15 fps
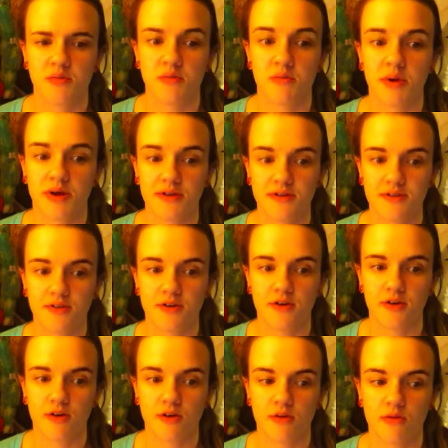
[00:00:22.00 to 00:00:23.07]
best
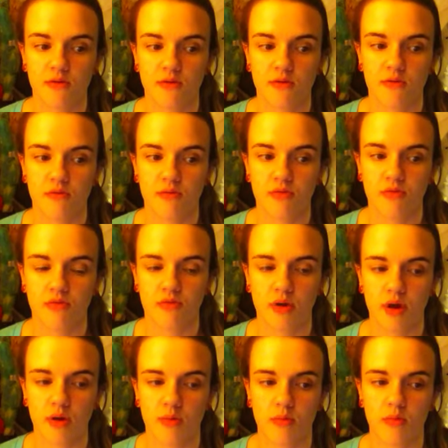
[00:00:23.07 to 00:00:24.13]
year was
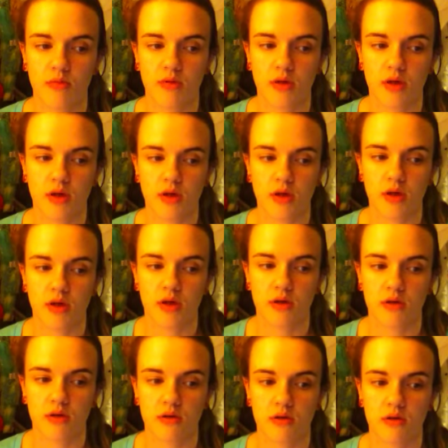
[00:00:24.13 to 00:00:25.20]
probably
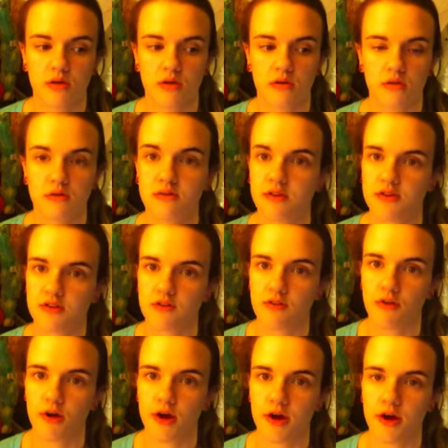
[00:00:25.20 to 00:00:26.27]
sixth
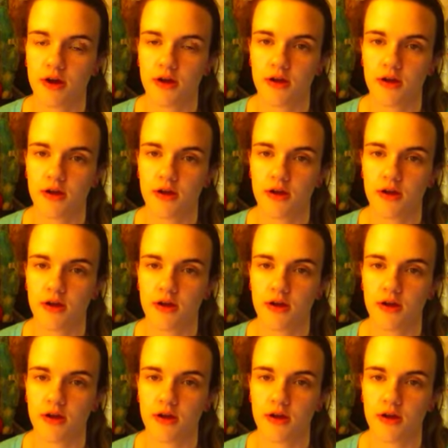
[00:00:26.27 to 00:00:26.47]
grade